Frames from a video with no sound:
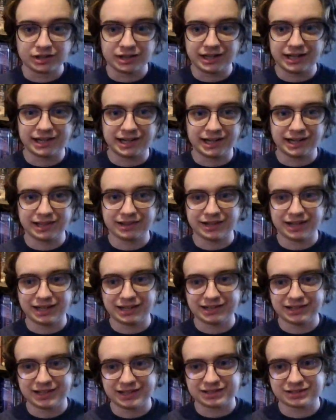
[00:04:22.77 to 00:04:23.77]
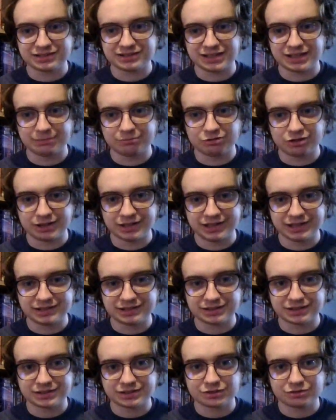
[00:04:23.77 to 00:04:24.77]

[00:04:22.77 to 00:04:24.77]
I I, I like Susebron. He's he's